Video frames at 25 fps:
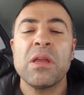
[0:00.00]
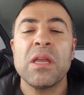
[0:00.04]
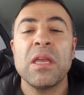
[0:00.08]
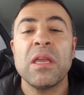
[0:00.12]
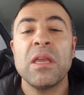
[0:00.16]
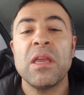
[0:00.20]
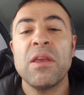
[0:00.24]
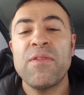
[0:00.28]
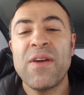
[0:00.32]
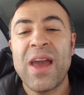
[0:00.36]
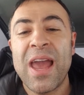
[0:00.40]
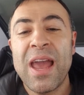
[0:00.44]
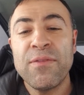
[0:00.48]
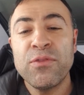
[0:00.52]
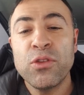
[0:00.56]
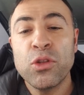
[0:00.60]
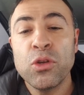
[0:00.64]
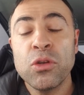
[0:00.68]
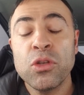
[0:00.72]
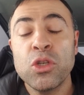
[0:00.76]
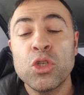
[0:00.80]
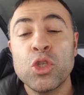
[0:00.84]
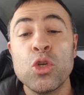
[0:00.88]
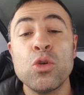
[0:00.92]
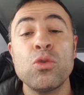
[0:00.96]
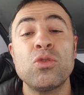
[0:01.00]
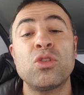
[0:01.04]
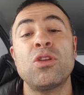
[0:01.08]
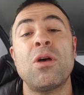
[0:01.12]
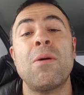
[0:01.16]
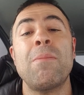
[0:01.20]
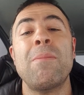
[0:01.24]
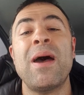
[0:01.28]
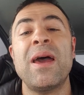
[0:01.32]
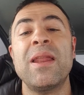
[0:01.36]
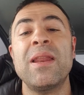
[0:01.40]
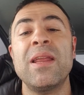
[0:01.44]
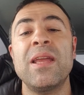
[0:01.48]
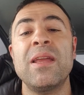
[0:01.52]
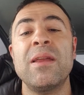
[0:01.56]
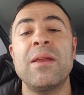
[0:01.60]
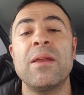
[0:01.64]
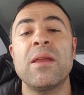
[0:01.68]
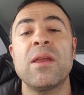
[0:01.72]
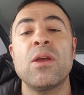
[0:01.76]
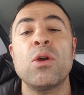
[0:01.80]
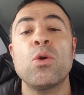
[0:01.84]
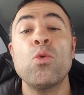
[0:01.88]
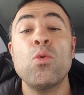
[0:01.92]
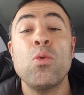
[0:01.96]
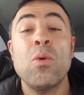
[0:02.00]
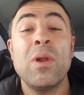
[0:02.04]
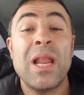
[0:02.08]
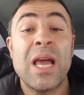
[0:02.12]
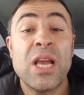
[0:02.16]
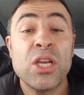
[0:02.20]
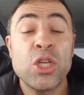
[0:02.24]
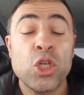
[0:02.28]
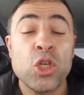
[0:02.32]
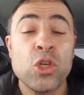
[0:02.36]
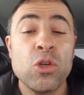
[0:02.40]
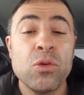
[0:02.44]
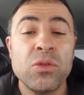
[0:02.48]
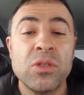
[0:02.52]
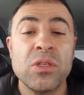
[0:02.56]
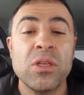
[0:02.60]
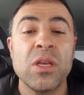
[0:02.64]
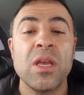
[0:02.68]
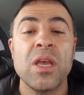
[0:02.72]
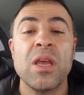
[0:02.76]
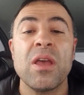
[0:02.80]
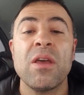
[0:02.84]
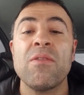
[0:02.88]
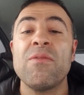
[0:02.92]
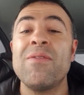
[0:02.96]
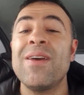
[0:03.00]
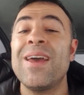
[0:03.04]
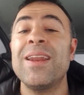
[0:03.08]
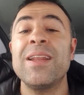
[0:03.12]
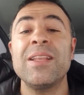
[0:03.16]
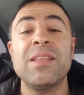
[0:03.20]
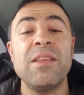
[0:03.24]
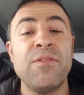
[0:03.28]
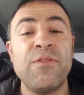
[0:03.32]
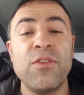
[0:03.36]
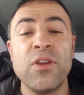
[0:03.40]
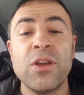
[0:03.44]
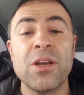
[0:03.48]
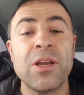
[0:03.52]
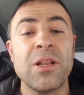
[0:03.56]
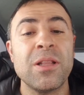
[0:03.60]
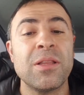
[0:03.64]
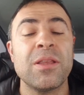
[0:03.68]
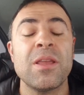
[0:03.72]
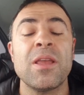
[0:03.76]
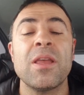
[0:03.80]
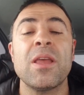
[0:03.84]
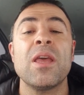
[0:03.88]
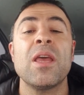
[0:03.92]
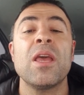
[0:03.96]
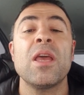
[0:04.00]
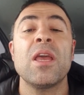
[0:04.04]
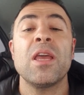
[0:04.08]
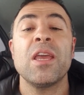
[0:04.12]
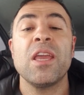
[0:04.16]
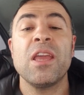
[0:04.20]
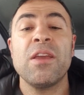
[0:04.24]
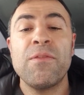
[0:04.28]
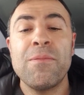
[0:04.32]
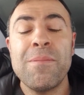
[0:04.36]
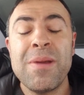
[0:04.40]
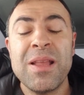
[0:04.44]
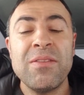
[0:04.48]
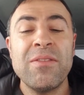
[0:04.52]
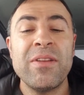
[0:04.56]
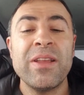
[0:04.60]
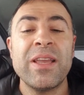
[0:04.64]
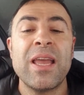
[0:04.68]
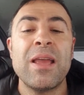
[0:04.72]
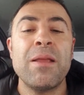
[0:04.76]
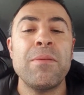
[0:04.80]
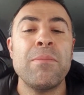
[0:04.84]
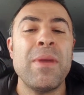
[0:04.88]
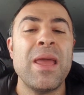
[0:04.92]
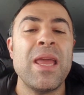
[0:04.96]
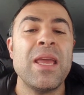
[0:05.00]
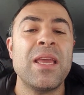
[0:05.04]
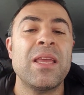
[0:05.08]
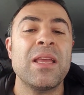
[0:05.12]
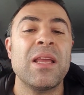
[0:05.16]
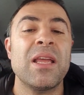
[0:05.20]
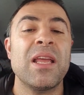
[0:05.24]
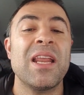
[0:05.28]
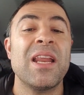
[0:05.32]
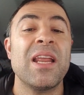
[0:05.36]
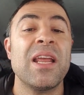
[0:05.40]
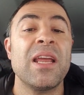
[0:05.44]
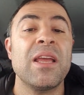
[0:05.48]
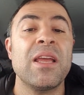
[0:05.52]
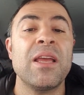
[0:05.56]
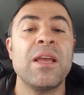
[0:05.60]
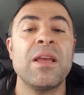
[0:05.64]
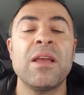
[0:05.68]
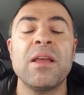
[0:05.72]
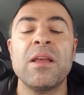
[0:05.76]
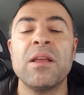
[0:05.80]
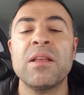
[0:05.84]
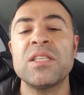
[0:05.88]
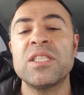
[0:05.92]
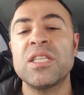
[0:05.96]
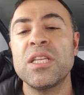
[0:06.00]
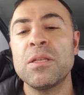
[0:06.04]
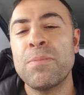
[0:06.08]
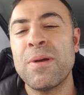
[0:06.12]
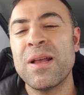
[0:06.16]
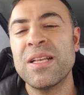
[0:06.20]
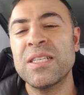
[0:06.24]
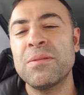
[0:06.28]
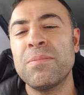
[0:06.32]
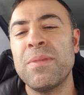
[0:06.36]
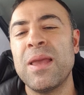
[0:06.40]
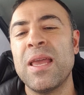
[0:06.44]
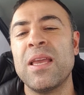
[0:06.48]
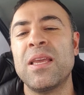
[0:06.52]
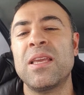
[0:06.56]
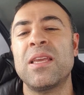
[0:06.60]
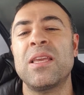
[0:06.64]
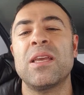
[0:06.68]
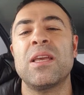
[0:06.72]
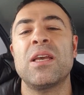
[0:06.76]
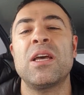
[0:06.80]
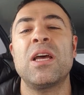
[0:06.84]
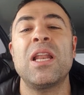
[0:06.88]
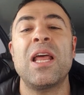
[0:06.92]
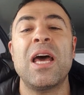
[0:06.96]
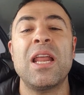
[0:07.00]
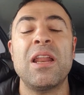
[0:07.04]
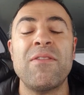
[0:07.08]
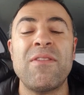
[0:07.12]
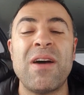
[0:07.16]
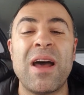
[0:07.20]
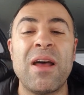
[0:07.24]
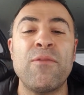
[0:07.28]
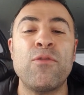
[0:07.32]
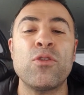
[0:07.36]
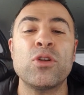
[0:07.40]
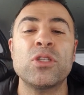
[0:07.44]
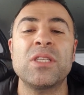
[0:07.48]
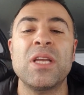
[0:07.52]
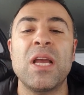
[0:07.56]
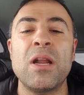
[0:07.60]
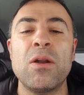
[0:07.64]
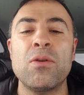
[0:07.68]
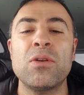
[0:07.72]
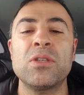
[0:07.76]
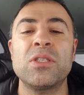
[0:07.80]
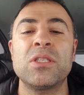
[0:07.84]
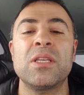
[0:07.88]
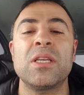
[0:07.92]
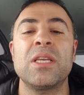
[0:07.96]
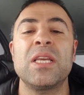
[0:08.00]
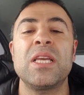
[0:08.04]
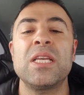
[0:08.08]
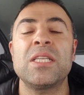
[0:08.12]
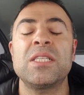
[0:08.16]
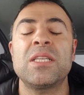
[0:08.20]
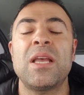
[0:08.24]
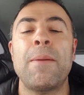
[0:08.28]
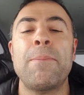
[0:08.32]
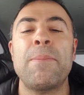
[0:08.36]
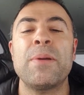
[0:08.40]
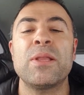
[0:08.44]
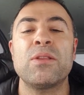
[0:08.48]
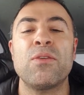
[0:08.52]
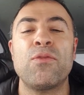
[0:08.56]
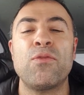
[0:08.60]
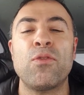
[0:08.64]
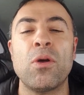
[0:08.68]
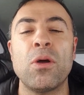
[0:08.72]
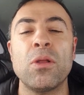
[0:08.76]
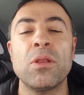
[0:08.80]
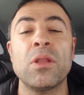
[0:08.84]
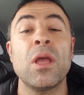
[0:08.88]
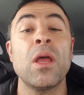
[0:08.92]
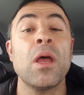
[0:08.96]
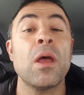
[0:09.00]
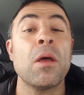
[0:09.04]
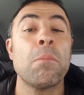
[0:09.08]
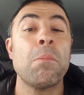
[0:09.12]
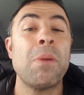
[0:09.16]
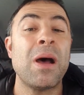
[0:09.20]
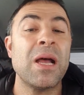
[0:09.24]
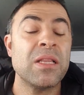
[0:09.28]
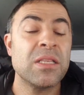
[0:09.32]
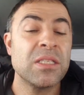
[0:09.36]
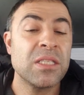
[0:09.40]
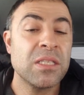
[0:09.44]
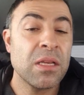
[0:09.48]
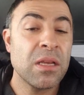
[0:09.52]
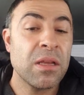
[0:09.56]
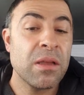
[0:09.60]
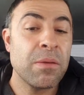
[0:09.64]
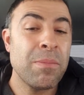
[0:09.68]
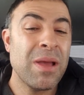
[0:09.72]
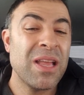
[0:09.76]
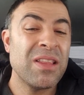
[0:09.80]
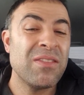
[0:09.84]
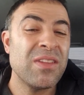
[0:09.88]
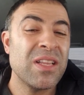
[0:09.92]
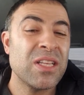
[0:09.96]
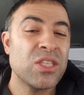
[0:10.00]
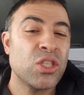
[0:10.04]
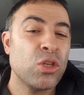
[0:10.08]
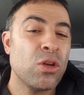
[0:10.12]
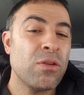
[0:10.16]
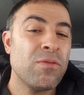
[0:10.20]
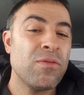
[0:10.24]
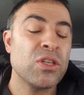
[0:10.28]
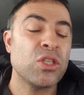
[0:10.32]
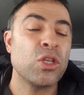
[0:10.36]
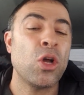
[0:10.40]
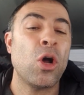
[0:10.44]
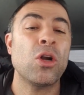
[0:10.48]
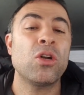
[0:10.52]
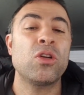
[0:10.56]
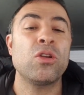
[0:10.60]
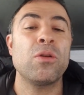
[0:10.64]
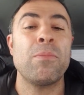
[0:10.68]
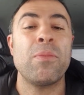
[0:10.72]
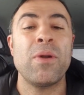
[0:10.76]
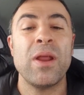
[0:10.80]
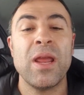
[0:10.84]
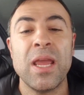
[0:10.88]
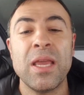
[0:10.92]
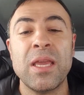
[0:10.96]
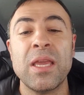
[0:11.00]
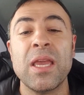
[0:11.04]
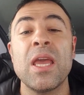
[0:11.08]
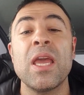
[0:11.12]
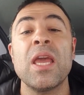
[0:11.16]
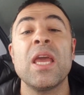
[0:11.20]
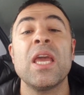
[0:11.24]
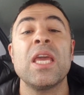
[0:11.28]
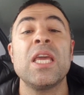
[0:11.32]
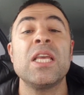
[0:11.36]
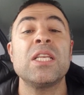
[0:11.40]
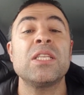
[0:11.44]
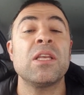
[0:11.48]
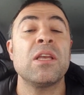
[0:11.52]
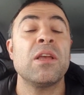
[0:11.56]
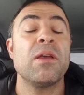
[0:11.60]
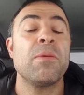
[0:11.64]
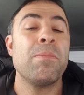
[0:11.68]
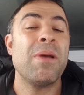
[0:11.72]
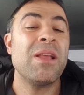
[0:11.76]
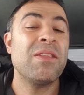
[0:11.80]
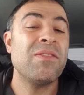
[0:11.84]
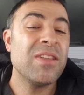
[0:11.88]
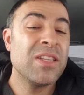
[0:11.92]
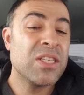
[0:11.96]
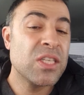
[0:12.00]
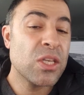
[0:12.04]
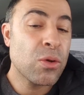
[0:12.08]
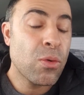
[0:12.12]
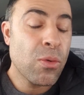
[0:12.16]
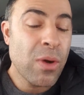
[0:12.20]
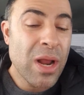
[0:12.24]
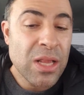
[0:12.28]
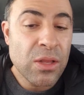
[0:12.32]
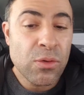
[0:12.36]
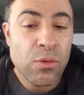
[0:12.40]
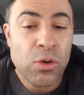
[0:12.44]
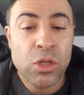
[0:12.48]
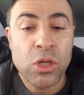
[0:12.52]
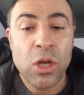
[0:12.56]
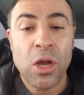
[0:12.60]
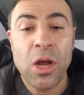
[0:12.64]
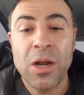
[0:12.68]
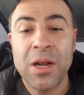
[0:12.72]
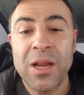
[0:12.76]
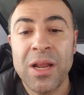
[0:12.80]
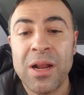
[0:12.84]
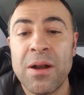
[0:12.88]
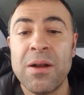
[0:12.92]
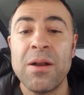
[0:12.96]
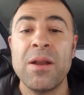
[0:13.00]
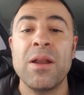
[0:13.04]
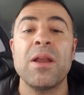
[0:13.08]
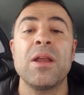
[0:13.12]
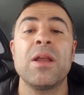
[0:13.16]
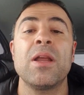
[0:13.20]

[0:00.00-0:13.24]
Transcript: If I have to choose somebody, who will I choose? Very difficult. If Medvedev can make Tsitsipas make a lot of unforced errors, he's up in the front. But Medvedev's service is hard to break. Medvedev is a great returner.